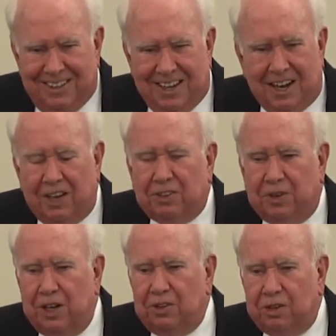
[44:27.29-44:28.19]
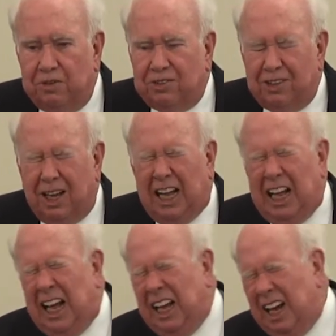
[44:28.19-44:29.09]
And I explained it to him. He said,
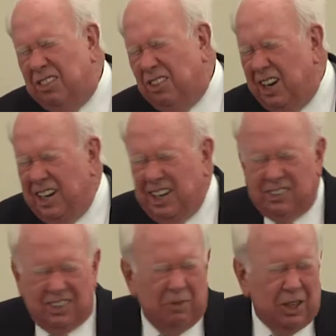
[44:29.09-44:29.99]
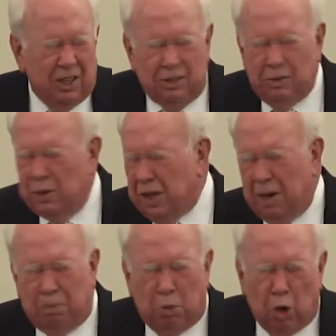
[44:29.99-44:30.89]
"Ah, I thought it had something to do with
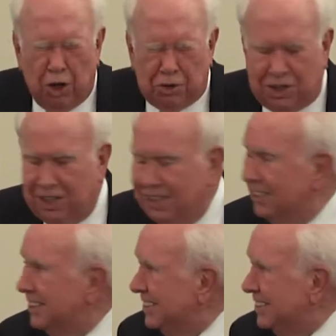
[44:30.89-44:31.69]
abortion."